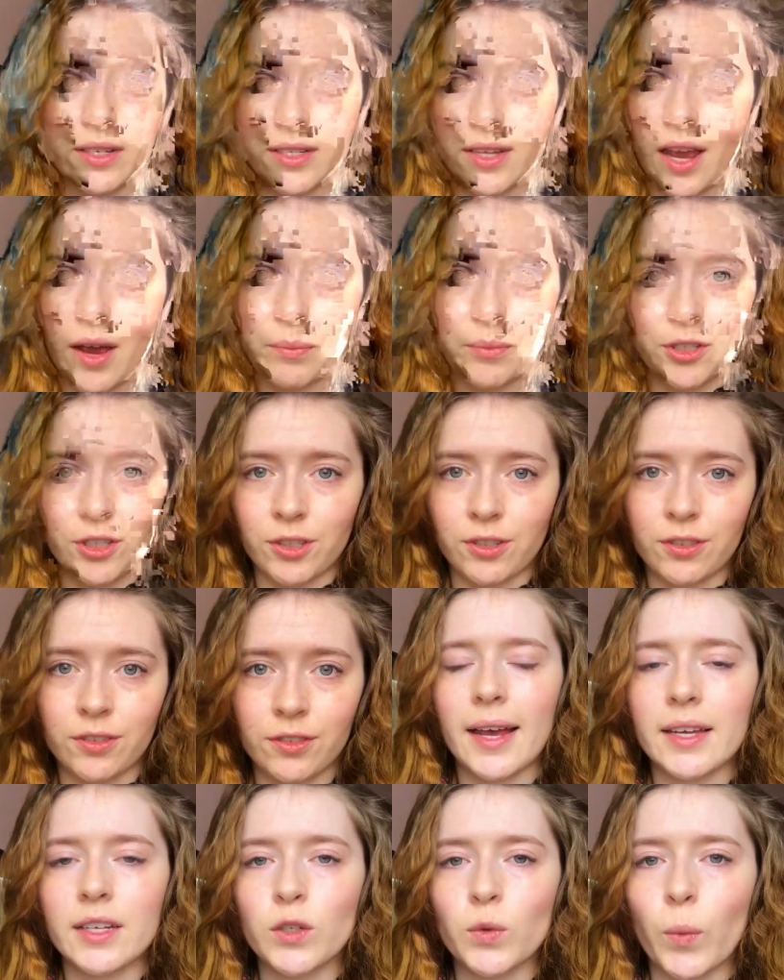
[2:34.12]
exception.
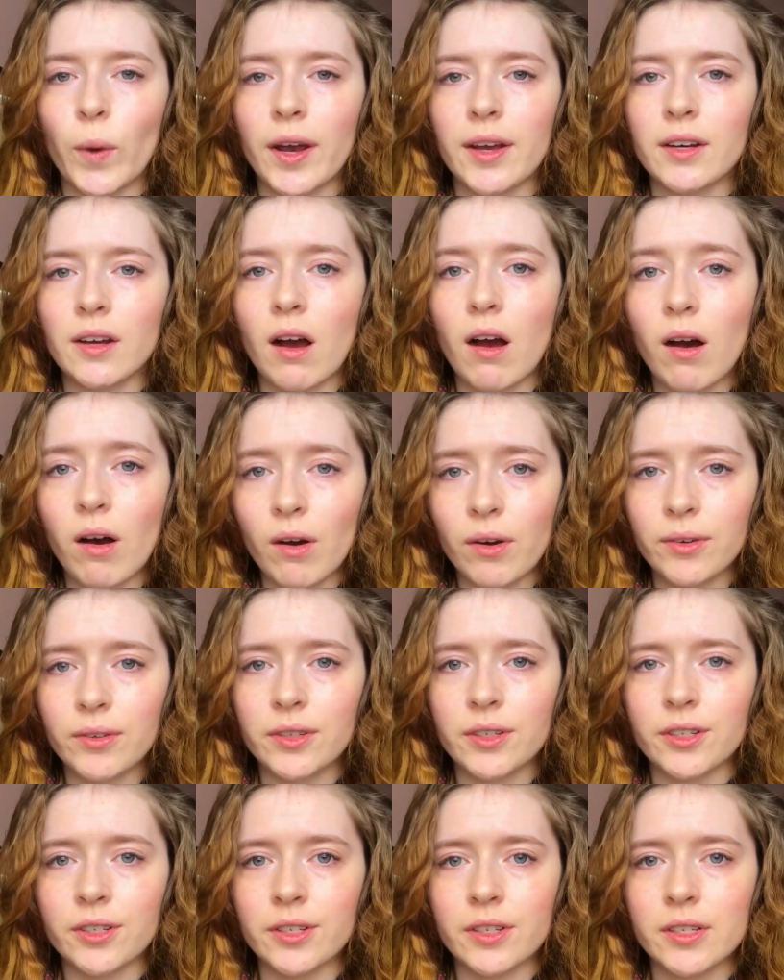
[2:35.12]
And when
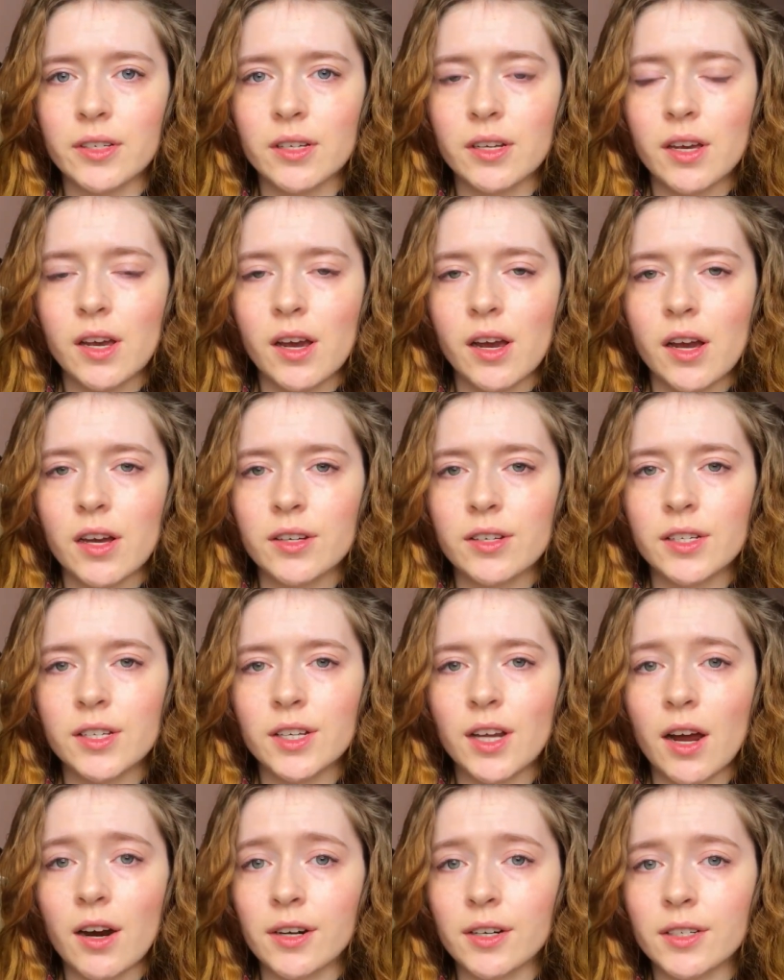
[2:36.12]
others
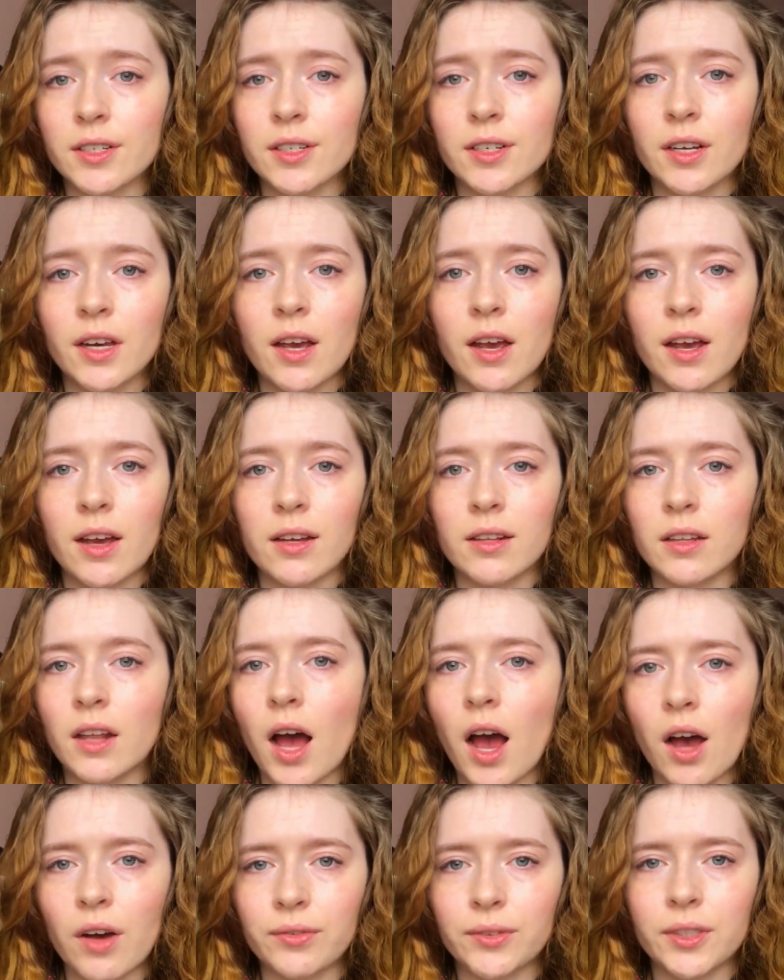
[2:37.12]
start
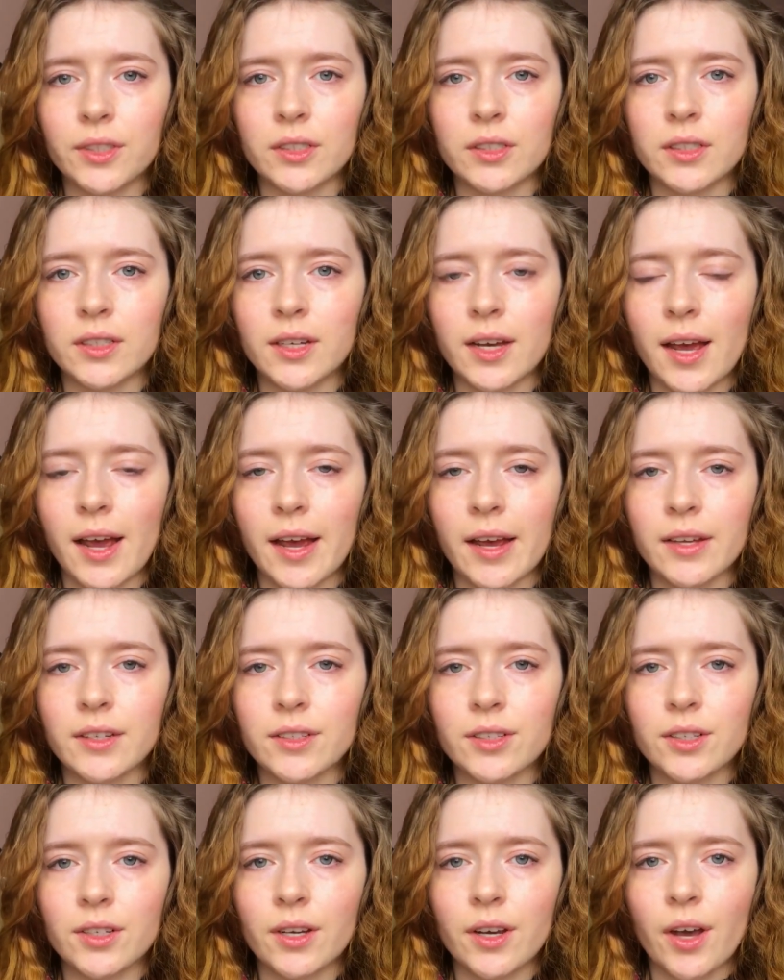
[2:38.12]
laughing
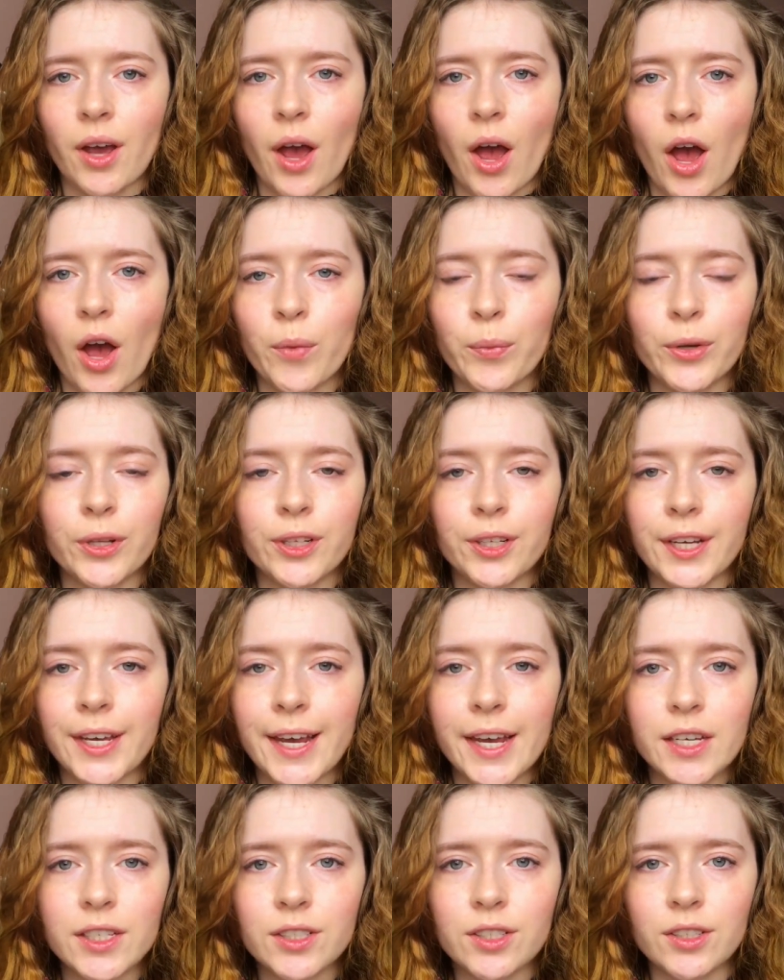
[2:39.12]
and
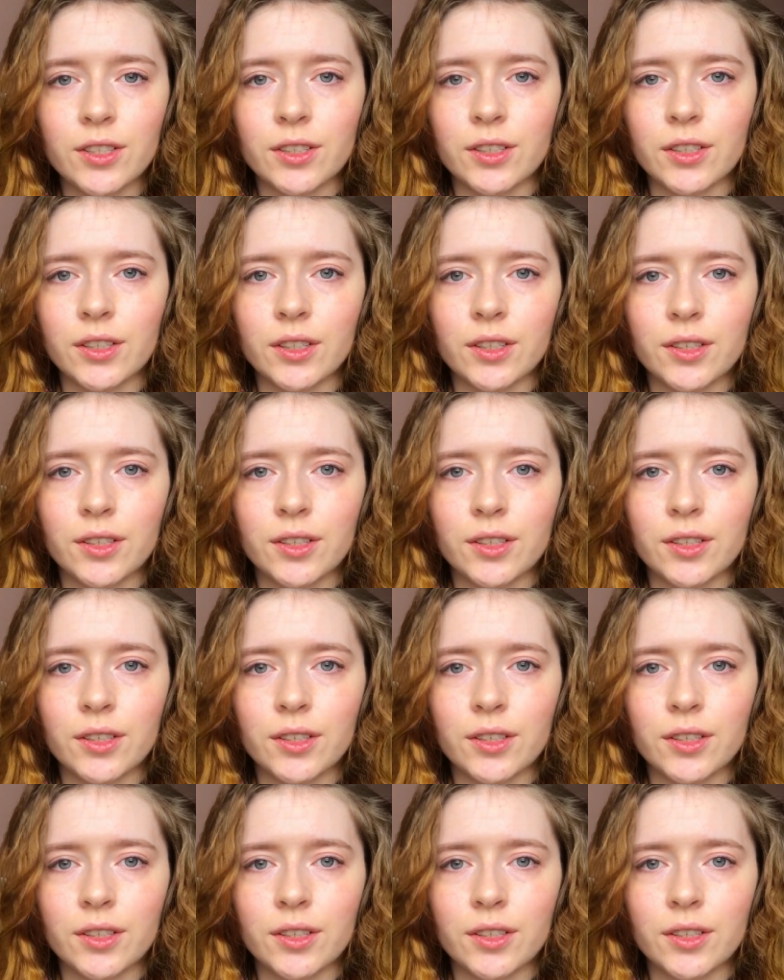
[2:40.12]
humiliating